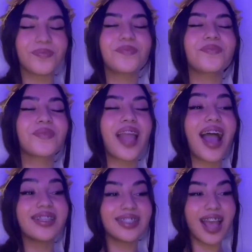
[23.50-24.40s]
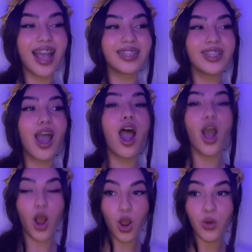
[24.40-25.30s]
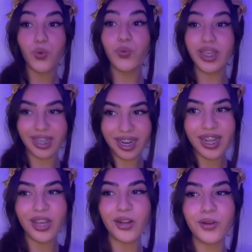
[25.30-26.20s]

I said, Are we clear?